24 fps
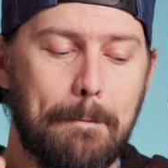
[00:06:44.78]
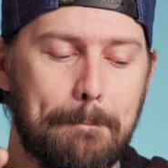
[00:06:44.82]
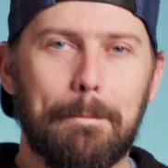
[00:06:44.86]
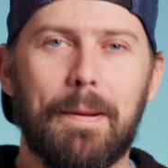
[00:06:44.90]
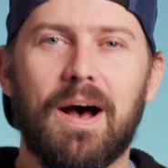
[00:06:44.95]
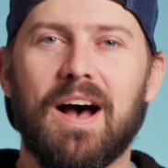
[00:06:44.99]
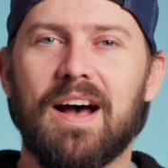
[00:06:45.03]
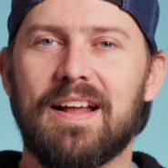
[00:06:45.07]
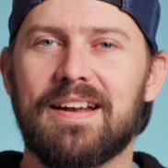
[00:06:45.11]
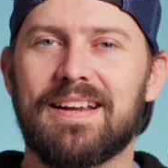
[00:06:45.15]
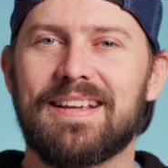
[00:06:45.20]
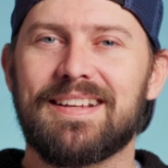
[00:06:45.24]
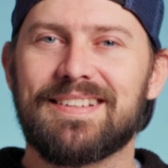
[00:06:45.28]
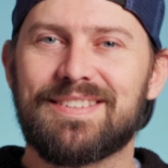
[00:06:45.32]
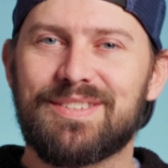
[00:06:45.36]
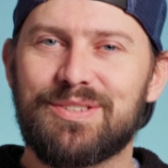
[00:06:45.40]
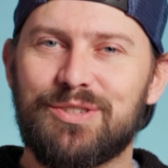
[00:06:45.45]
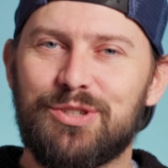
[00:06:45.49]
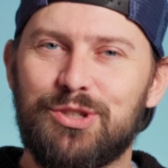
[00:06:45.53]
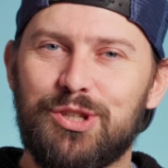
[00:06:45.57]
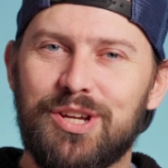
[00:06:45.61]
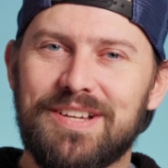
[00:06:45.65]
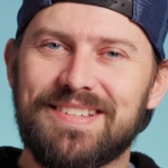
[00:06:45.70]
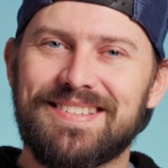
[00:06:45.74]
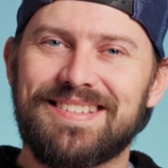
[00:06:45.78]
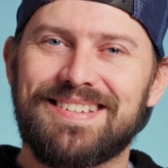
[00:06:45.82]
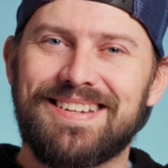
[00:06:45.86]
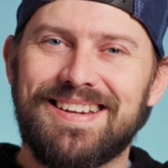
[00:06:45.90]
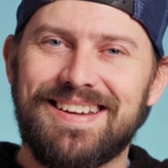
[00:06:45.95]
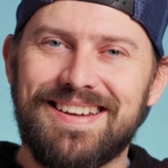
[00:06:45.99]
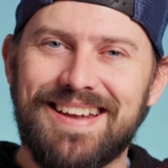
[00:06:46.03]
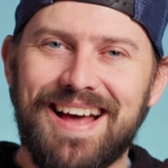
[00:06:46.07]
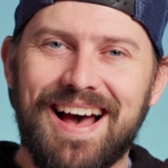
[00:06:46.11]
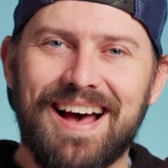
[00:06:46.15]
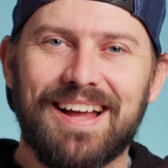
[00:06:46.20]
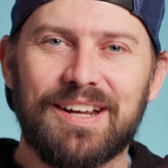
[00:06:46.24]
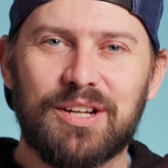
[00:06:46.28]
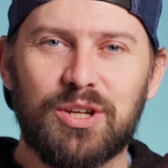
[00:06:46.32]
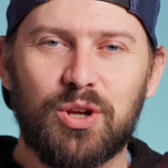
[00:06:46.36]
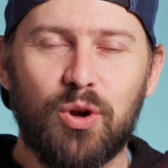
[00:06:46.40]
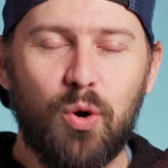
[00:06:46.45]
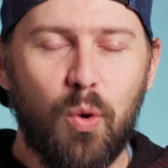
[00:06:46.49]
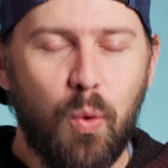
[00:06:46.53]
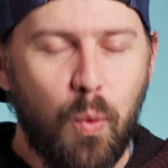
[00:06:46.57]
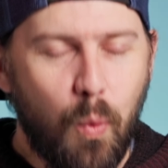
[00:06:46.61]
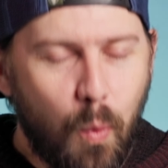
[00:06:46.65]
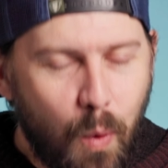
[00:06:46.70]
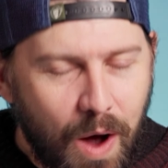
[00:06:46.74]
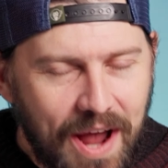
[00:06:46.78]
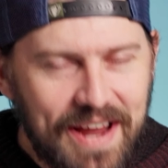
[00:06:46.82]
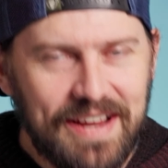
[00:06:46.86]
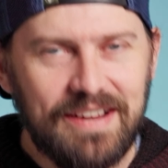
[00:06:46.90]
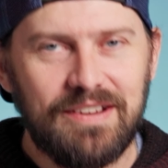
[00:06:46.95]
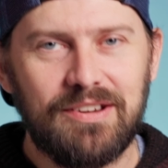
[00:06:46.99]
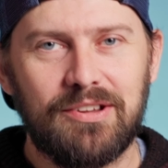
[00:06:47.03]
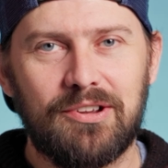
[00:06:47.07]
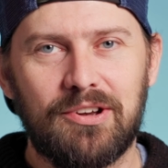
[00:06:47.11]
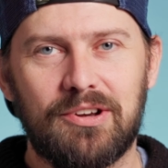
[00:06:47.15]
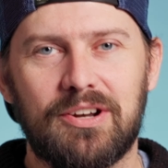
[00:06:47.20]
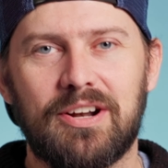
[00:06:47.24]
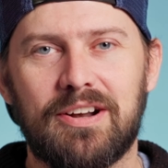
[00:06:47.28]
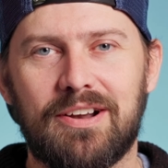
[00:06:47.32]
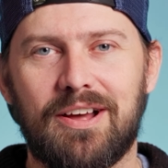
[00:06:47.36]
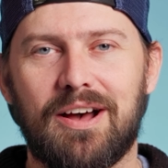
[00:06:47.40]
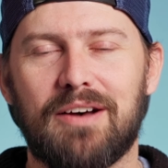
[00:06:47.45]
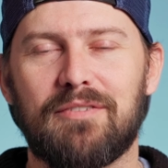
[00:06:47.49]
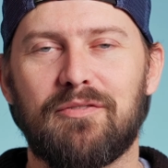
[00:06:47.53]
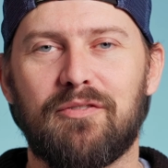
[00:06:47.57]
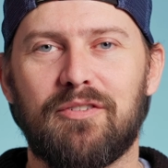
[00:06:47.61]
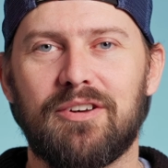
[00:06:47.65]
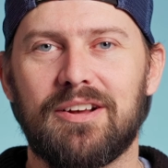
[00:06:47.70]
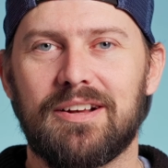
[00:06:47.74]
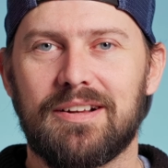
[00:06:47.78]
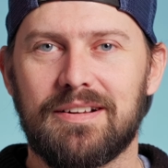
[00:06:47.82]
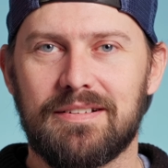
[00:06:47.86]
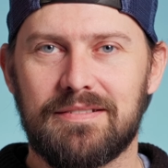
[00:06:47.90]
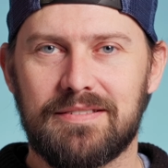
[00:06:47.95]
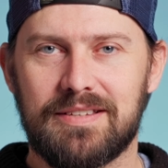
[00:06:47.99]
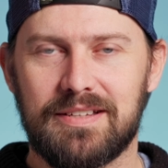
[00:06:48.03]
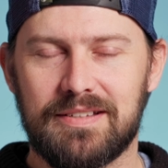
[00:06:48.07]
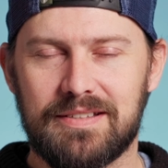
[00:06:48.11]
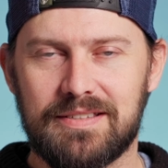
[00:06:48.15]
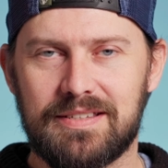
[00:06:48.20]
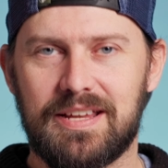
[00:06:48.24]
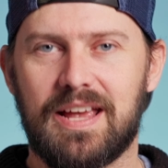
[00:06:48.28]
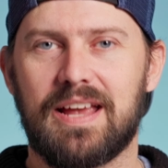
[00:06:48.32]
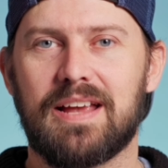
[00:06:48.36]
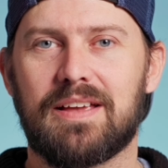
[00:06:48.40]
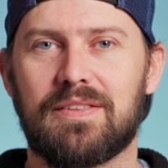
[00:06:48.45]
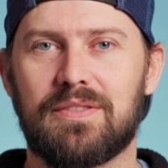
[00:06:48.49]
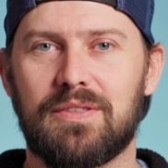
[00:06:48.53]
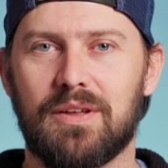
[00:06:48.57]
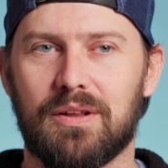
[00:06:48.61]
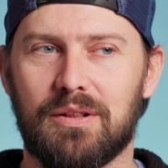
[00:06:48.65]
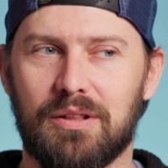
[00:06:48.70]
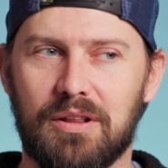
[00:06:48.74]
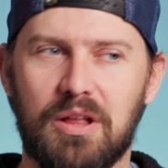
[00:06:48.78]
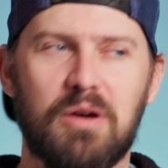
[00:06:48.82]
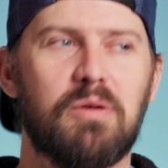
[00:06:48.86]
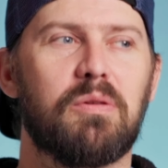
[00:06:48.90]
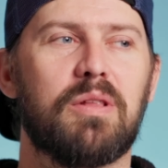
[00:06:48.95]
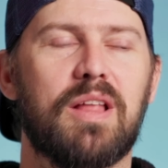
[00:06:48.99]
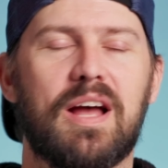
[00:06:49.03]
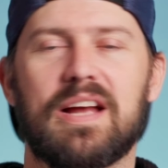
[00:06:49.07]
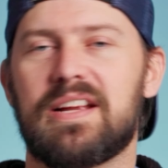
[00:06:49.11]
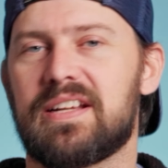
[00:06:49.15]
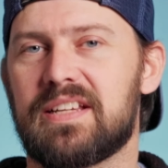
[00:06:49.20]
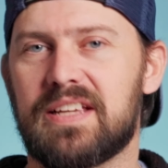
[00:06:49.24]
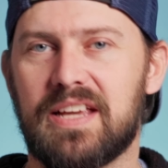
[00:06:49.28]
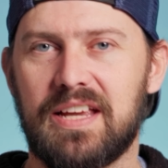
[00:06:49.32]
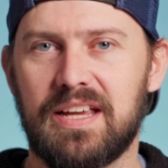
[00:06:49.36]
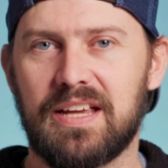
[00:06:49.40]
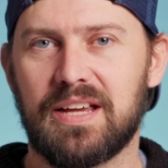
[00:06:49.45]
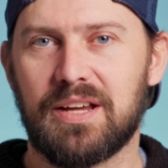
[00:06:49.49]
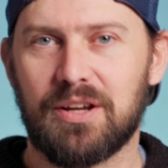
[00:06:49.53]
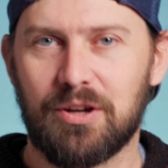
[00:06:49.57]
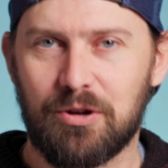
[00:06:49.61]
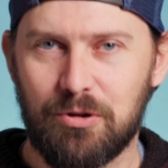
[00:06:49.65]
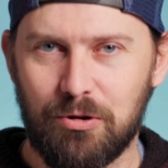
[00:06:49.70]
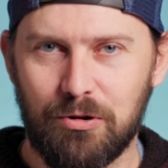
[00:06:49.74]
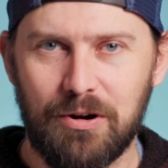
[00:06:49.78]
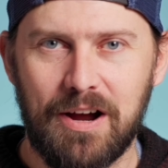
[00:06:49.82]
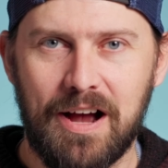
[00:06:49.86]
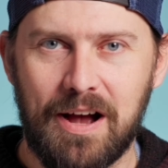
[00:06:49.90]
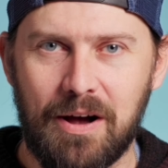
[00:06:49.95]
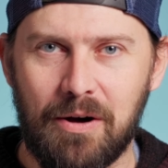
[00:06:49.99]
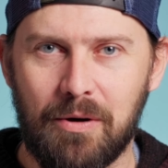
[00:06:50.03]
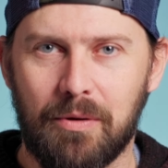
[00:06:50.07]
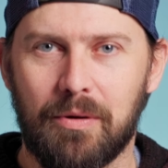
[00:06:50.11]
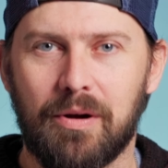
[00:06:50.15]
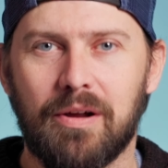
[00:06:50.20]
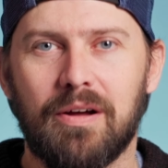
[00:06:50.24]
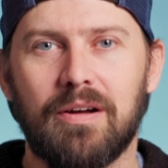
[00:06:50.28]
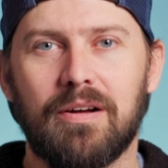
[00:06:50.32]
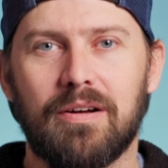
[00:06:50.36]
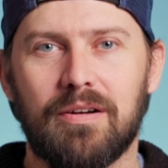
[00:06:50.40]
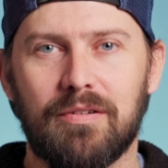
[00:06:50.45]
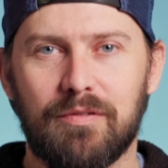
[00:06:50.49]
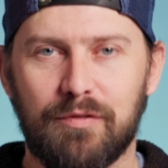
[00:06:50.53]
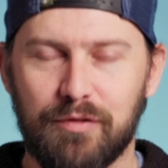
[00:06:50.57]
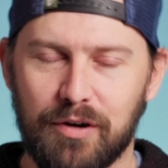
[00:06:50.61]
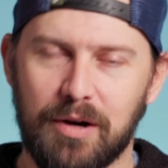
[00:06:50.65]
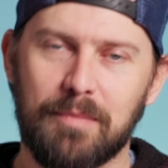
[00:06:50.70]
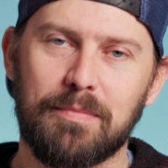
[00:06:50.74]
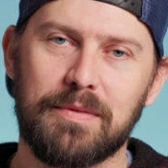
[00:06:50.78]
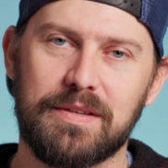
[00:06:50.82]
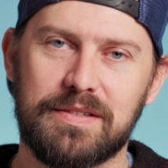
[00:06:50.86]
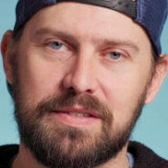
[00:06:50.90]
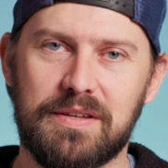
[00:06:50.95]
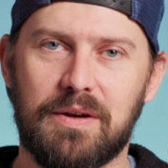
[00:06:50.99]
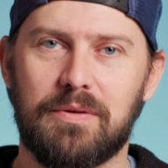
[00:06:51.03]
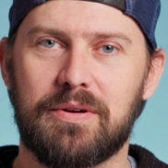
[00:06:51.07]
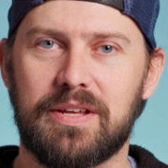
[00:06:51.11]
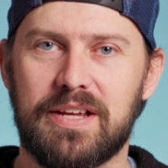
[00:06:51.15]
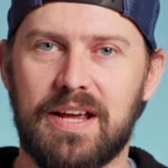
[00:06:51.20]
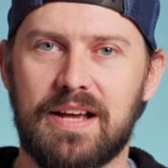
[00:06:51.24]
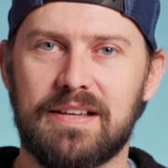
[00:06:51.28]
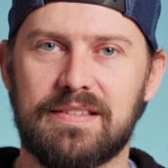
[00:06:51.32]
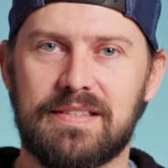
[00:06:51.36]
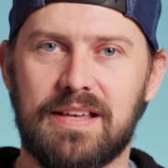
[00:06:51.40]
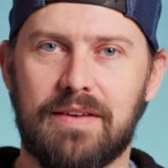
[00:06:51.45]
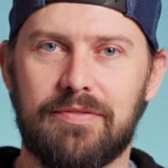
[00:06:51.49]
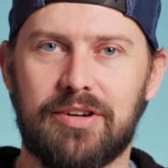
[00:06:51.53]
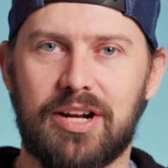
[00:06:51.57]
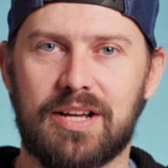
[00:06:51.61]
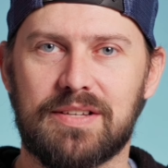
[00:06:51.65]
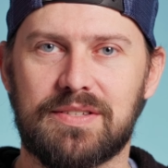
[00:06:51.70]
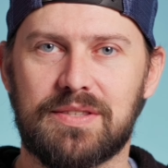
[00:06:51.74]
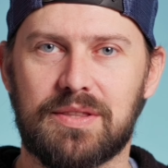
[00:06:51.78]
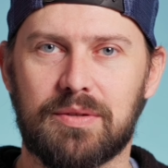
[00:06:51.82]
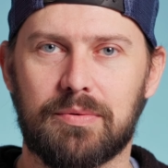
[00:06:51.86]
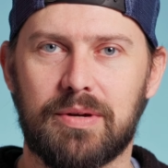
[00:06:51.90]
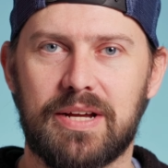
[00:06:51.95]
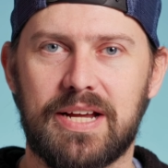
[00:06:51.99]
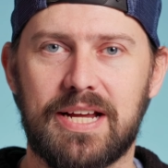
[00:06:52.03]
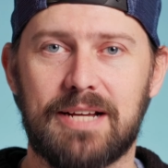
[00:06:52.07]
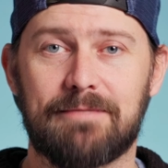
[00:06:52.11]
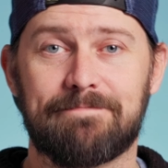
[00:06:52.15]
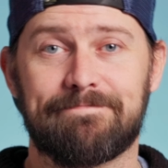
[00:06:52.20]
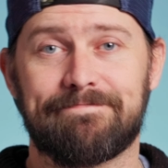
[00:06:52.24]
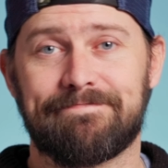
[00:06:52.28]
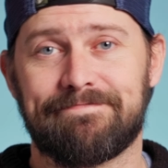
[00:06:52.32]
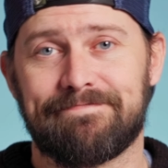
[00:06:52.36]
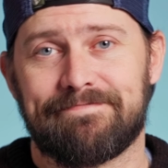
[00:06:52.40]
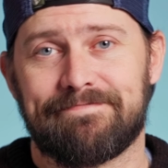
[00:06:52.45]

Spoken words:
but it's just not quite good enough to take the low light king crown from the Sony A7S III.